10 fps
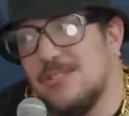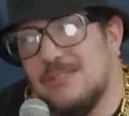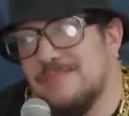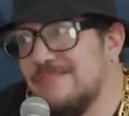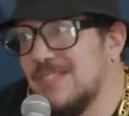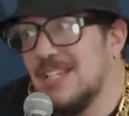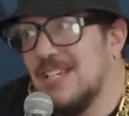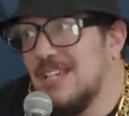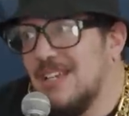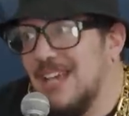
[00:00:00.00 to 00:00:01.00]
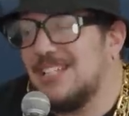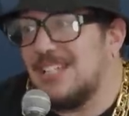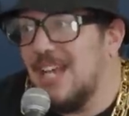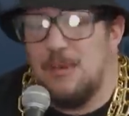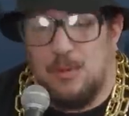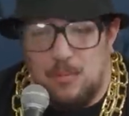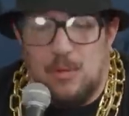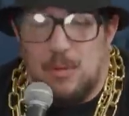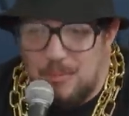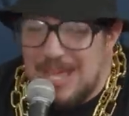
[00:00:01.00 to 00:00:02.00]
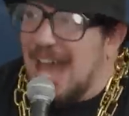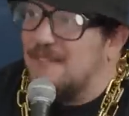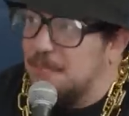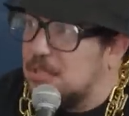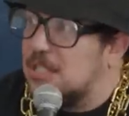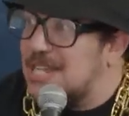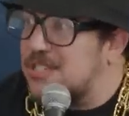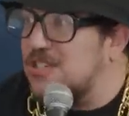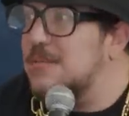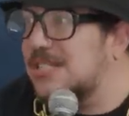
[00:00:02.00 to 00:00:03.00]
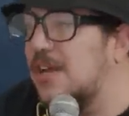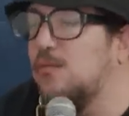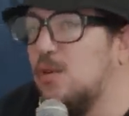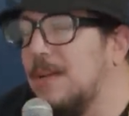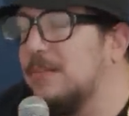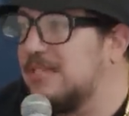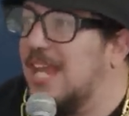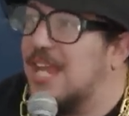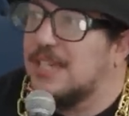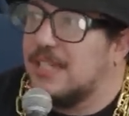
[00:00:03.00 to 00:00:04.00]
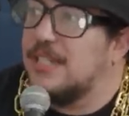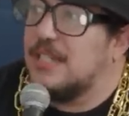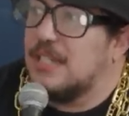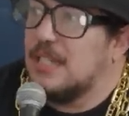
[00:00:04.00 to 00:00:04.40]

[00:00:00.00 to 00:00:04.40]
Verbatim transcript: do them. It's it, we, we have milk and ice cream and stuff. We'll be able to handle it.